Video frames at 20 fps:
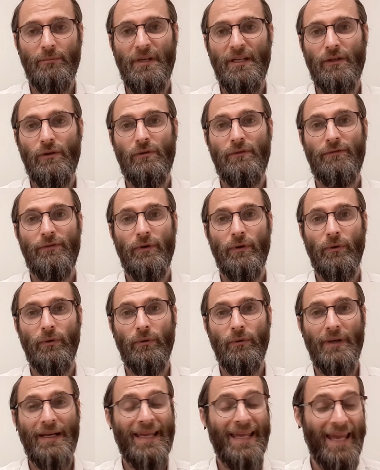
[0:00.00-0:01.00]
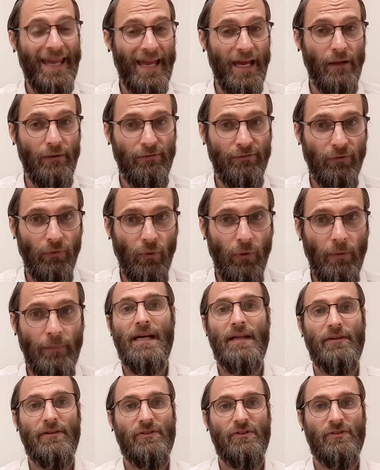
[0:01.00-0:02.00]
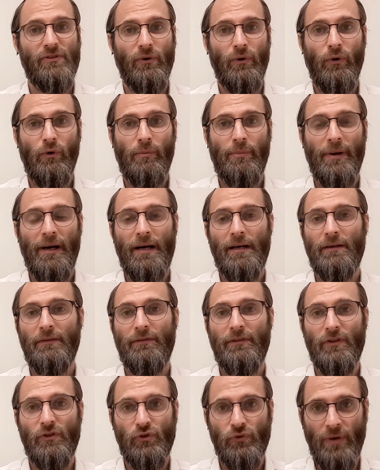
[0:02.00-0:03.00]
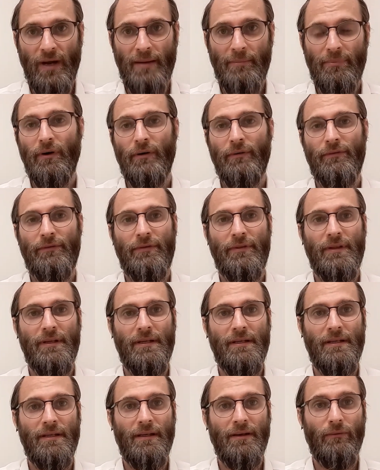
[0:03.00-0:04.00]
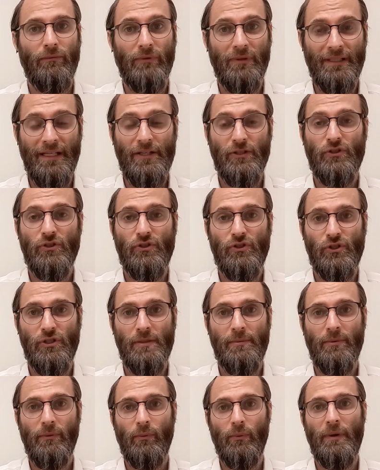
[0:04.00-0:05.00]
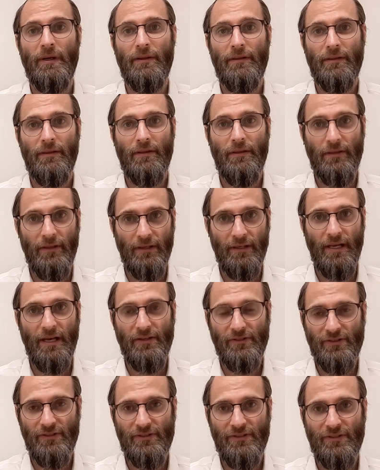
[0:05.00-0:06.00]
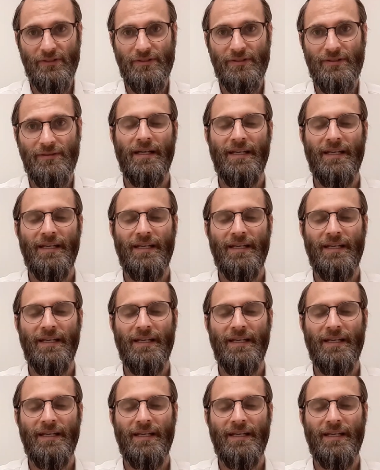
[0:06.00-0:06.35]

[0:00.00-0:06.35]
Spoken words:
make you feel cared for. And this is all part of the trap of the relationship with the narcissist.